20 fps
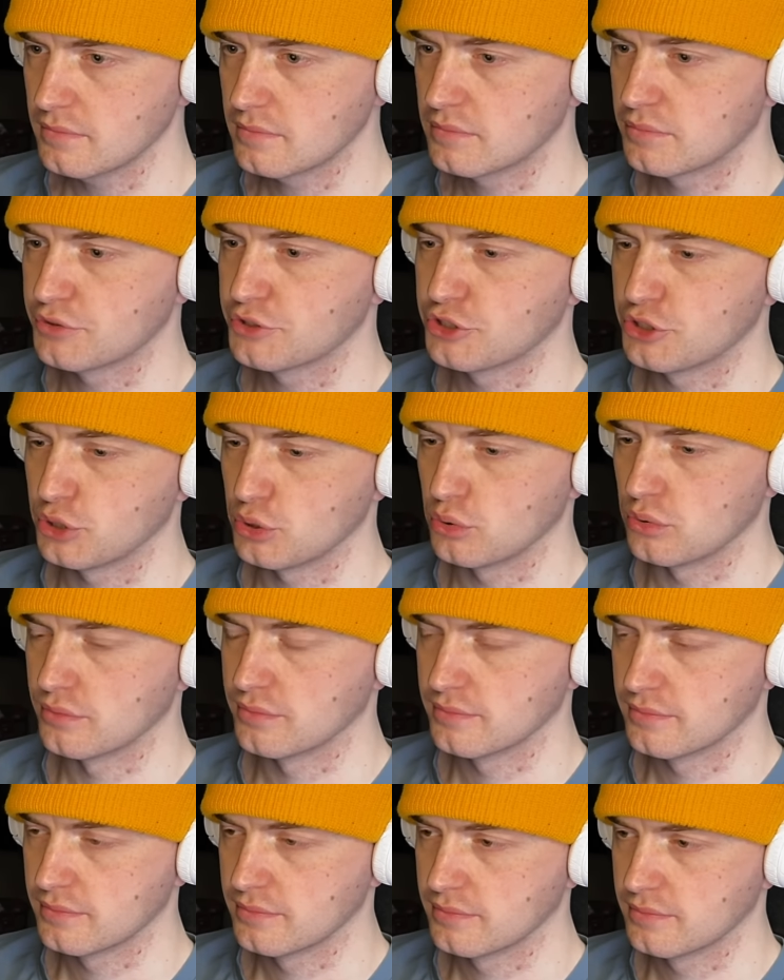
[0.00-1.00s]
Shoo.
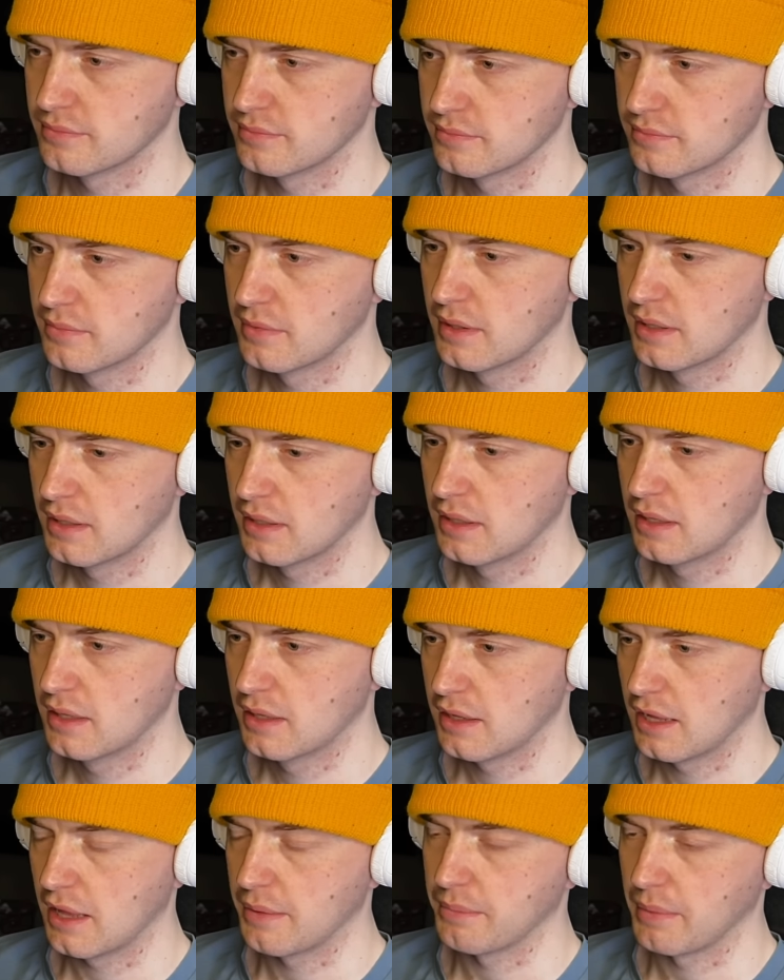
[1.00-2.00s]

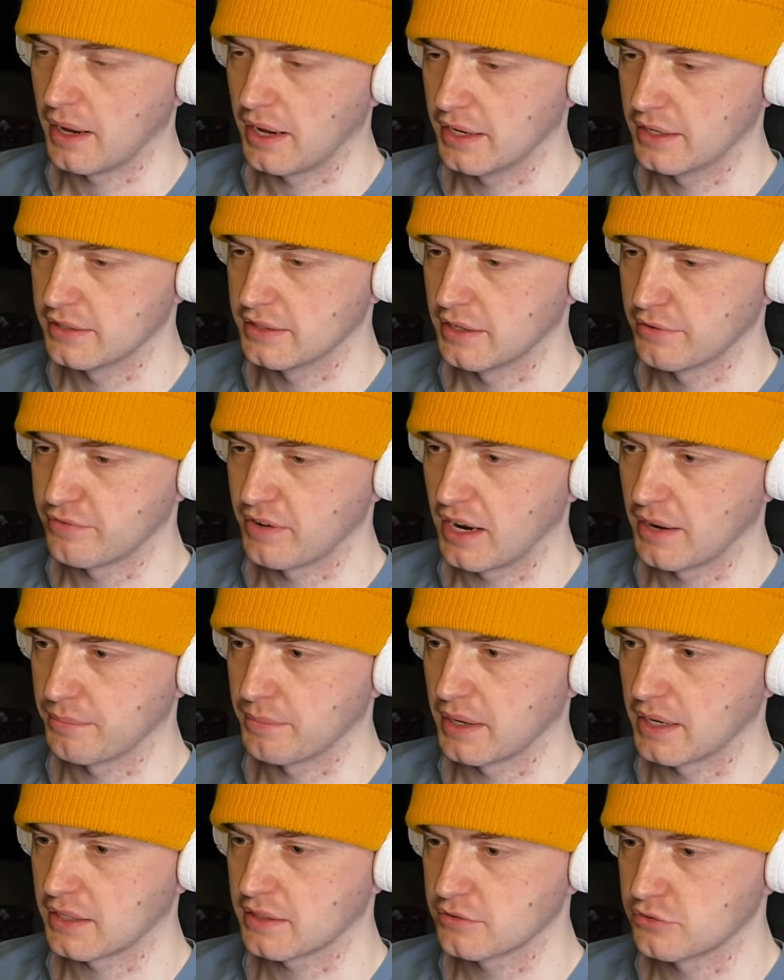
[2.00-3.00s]
And my, they're flying
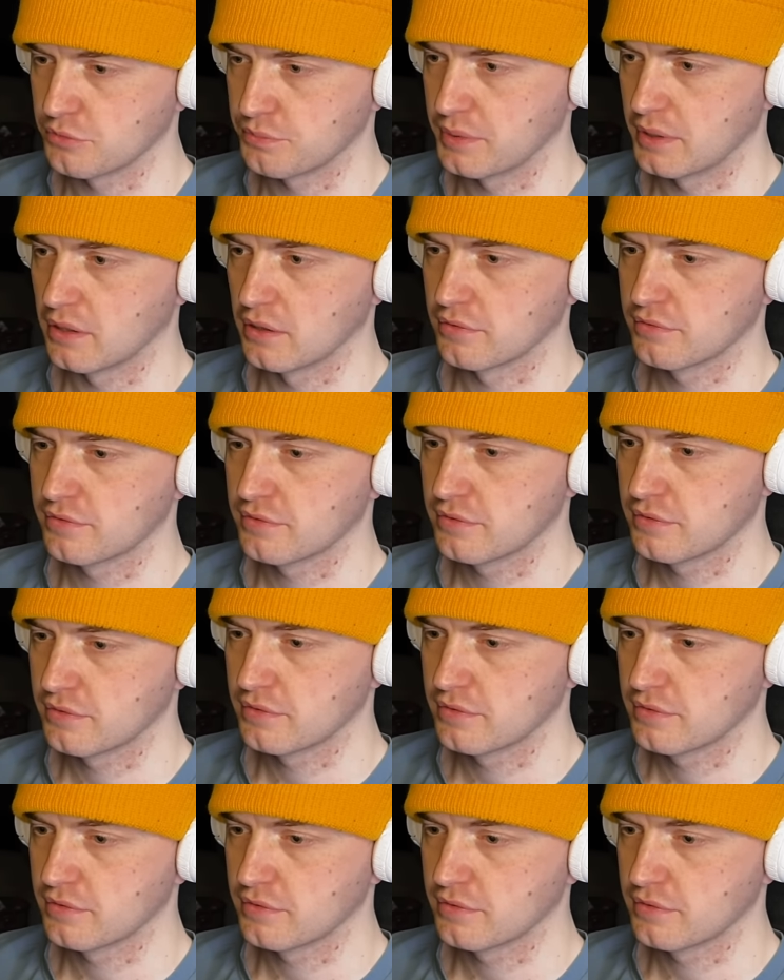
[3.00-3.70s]
back to Pilaf.